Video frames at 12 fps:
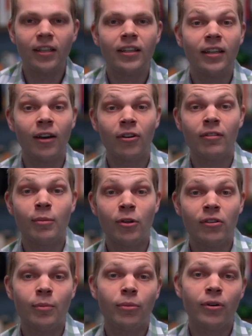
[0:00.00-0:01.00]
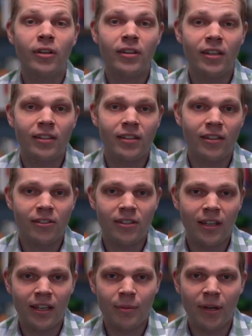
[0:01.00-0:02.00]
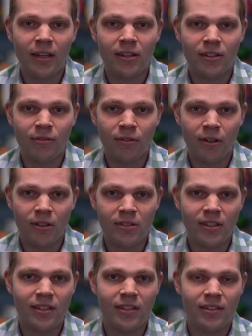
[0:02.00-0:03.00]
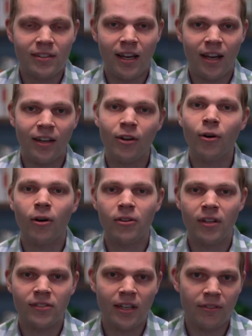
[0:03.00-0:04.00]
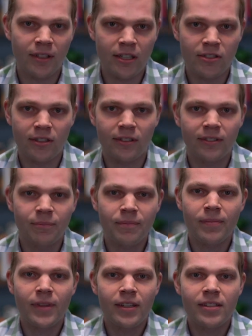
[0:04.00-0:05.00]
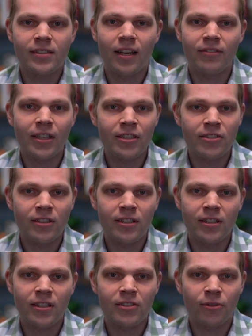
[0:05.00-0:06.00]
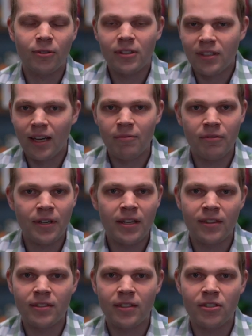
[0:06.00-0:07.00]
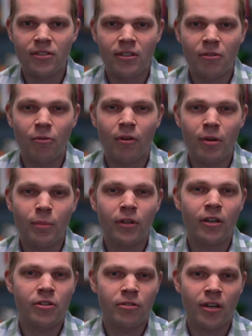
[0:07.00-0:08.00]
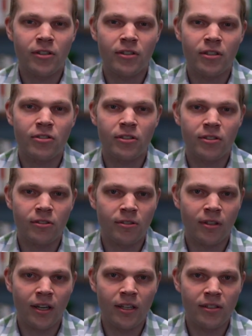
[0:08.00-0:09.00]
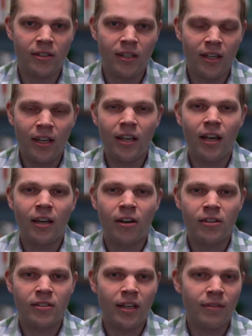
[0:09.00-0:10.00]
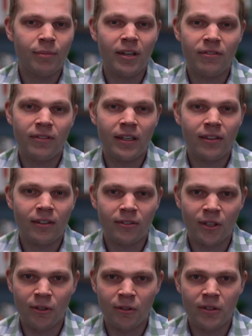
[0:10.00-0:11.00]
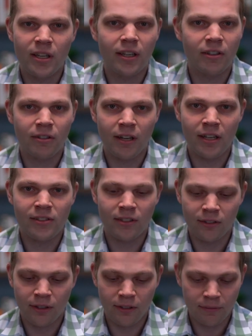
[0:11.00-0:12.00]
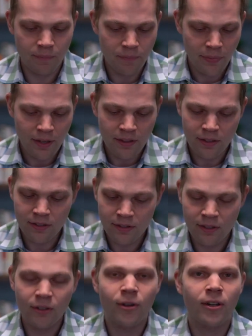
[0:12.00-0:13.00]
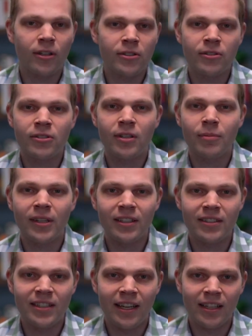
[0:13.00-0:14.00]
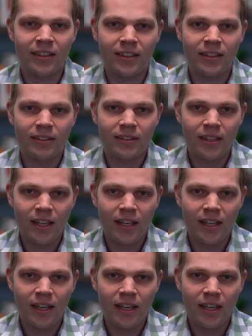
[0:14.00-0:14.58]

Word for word: Now, one of the most important things to understand about this verse is it's not a call to salvation. Salvation is a one time faith decision where we put our trust in Jesus Christ and are saved by faith alone in Christ alone. This is a call to do something daily.